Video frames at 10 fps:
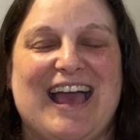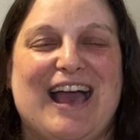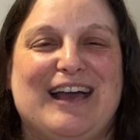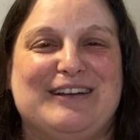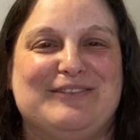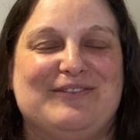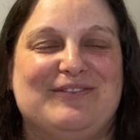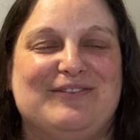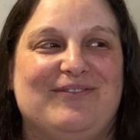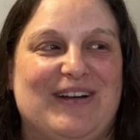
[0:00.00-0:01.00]

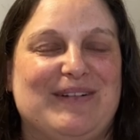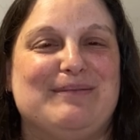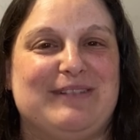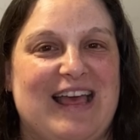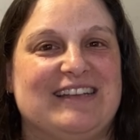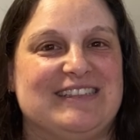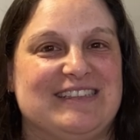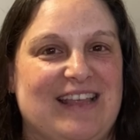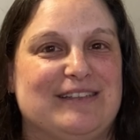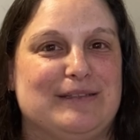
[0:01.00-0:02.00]
But my plan is
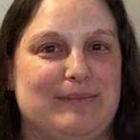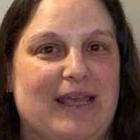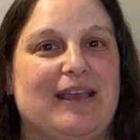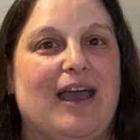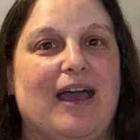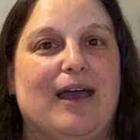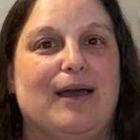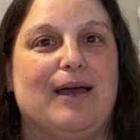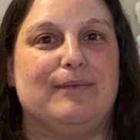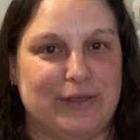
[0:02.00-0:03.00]
then to make
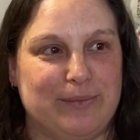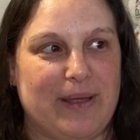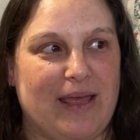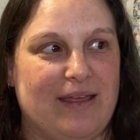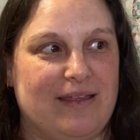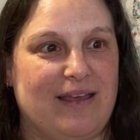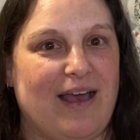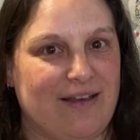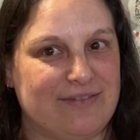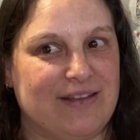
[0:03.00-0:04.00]
a real pair
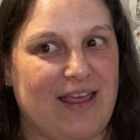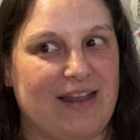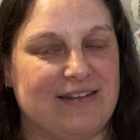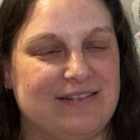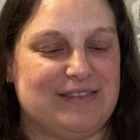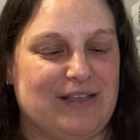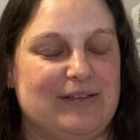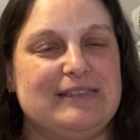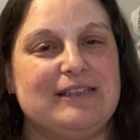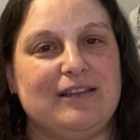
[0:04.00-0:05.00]
after that. So
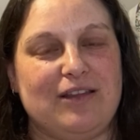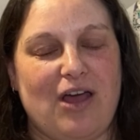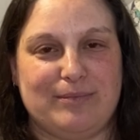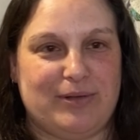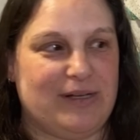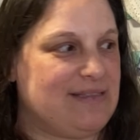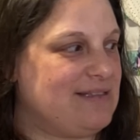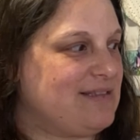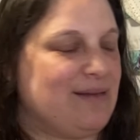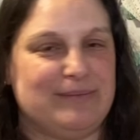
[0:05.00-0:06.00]
it's a long process.